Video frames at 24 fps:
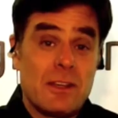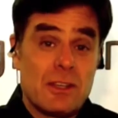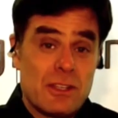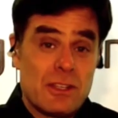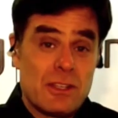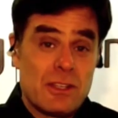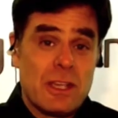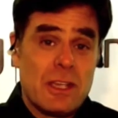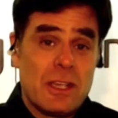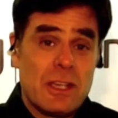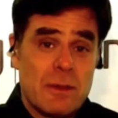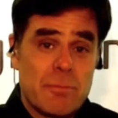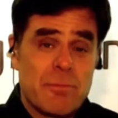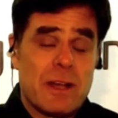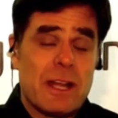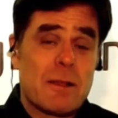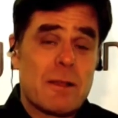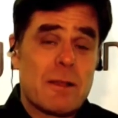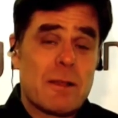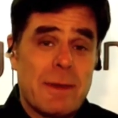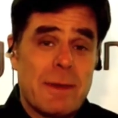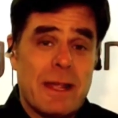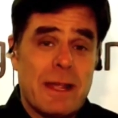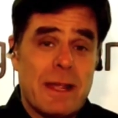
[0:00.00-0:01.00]
He's the
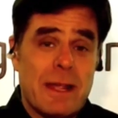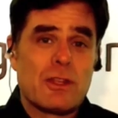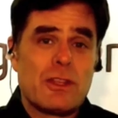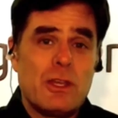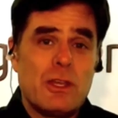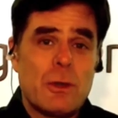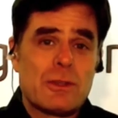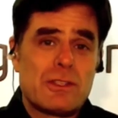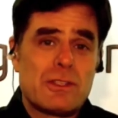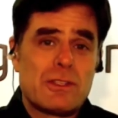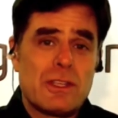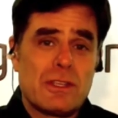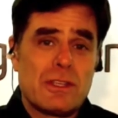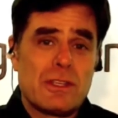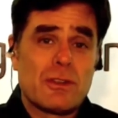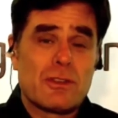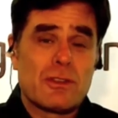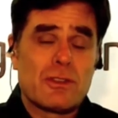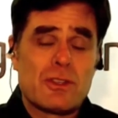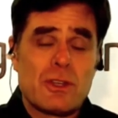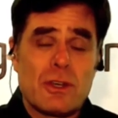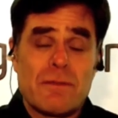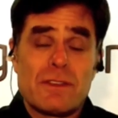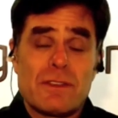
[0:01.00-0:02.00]
product manager of the U.S. Digital
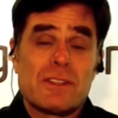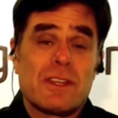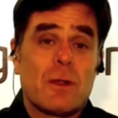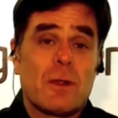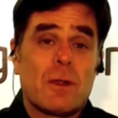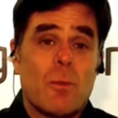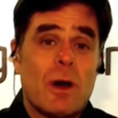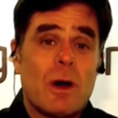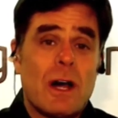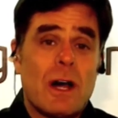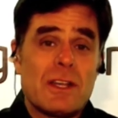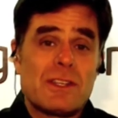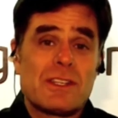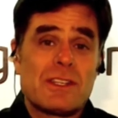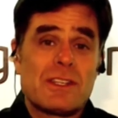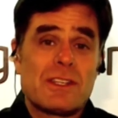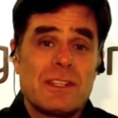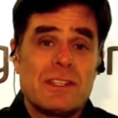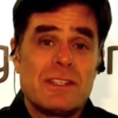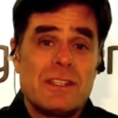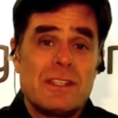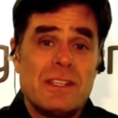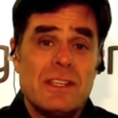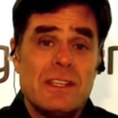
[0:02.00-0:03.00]
Service out of
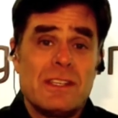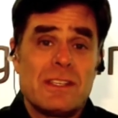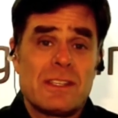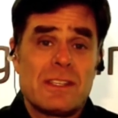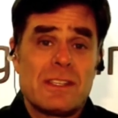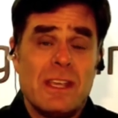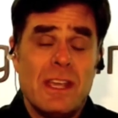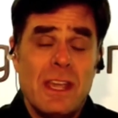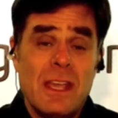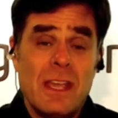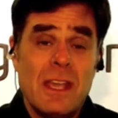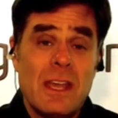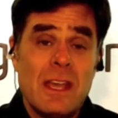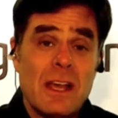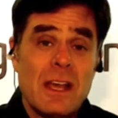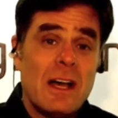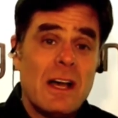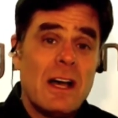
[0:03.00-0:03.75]
Washington, D.C.